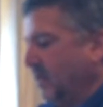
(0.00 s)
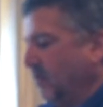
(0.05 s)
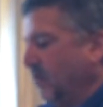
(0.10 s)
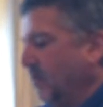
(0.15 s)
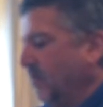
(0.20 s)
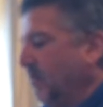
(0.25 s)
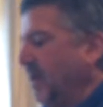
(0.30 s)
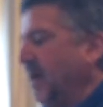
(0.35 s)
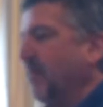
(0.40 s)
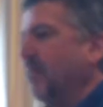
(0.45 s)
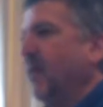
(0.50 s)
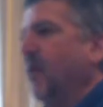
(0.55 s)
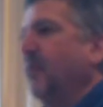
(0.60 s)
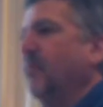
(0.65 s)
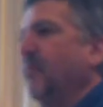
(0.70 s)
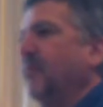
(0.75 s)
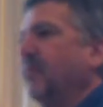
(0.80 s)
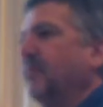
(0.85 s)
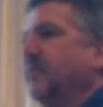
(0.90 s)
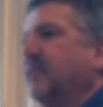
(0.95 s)
What about
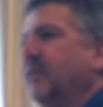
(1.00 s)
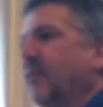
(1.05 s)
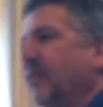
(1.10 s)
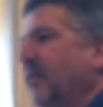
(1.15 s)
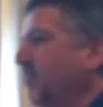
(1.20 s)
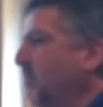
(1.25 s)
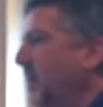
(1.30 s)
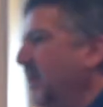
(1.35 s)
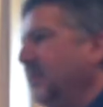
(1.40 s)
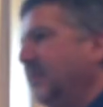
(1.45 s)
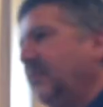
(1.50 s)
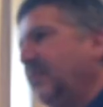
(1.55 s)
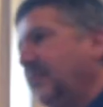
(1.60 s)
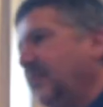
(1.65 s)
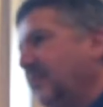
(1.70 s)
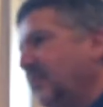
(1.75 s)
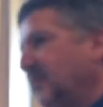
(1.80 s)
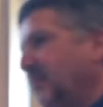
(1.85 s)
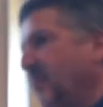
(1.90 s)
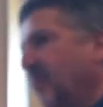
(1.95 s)
mobile? You know, everybody's
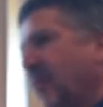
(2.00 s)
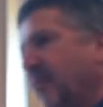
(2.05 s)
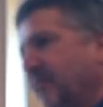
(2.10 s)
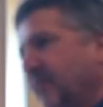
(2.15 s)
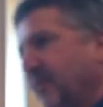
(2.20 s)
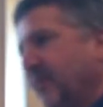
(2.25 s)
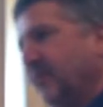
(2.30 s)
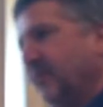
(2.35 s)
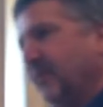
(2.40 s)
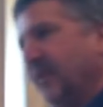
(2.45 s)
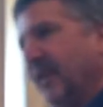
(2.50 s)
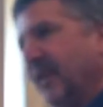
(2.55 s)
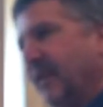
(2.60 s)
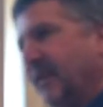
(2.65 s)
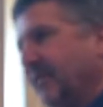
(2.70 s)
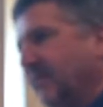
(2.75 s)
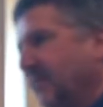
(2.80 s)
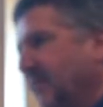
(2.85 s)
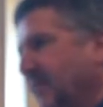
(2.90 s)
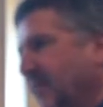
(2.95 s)
using smartphones
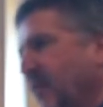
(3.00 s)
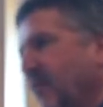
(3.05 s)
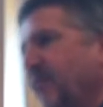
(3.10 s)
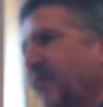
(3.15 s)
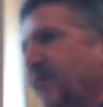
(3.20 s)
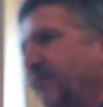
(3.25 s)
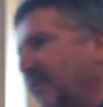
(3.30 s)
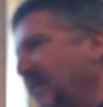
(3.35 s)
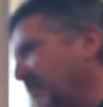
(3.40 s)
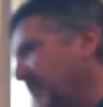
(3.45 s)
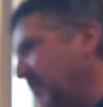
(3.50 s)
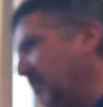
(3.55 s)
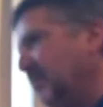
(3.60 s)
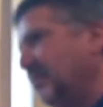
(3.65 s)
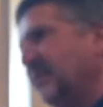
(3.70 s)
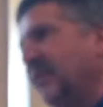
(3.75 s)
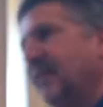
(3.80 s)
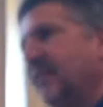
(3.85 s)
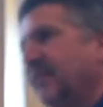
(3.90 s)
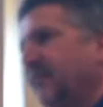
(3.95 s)
now. Over
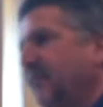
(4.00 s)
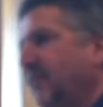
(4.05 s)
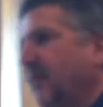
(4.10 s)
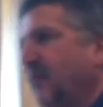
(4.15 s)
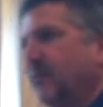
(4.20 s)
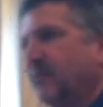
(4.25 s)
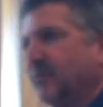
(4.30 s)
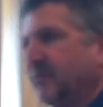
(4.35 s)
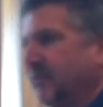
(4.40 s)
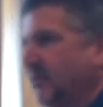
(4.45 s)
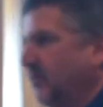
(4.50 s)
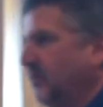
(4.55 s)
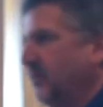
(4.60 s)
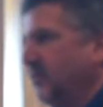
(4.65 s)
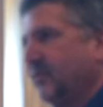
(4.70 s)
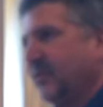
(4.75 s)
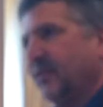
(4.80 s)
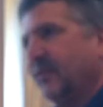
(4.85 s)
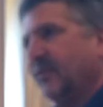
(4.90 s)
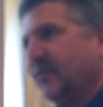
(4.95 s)
50% of the folks are doing
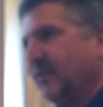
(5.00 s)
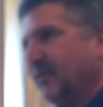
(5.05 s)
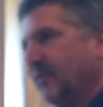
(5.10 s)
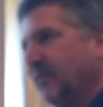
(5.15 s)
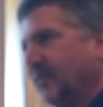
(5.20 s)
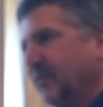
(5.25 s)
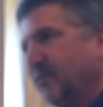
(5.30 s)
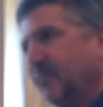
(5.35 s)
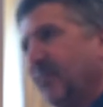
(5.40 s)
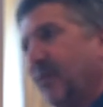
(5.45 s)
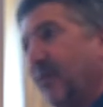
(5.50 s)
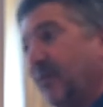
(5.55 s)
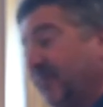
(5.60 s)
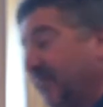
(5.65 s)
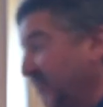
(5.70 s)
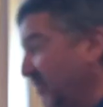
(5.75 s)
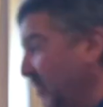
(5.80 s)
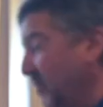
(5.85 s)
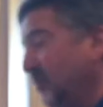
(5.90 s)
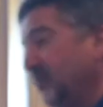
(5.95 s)
searches on their
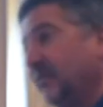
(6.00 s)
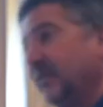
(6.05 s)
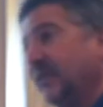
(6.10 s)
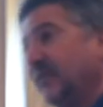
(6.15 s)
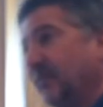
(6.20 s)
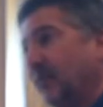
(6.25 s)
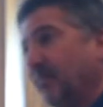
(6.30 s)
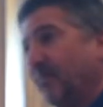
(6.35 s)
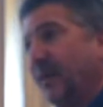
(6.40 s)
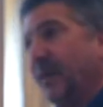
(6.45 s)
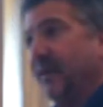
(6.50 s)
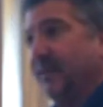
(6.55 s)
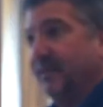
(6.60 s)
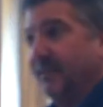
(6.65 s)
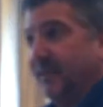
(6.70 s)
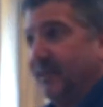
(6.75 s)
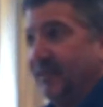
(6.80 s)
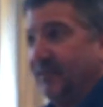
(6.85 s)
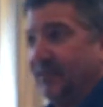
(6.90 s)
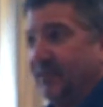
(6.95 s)
smartphones as compared to
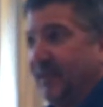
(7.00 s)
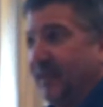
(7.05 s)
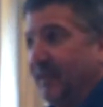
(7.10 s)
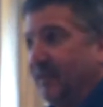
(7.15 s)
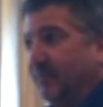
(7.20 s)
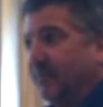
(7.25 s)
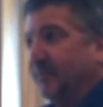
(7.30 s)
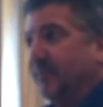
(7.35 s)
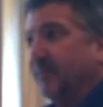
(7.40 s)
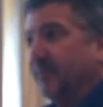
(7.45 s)
desktops.